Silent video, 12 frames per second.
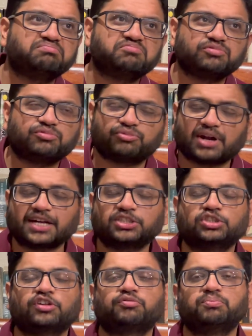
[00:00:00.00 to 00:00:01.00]
fraction
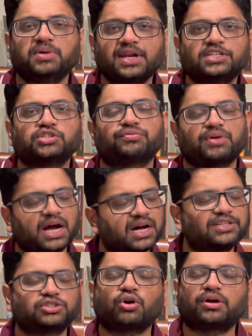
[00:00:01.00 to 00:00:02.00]
of minutes, of
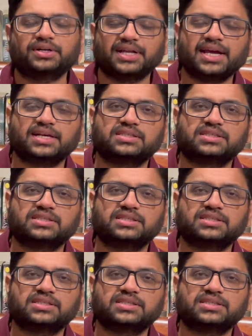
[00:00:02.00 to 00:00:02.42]
hours or days.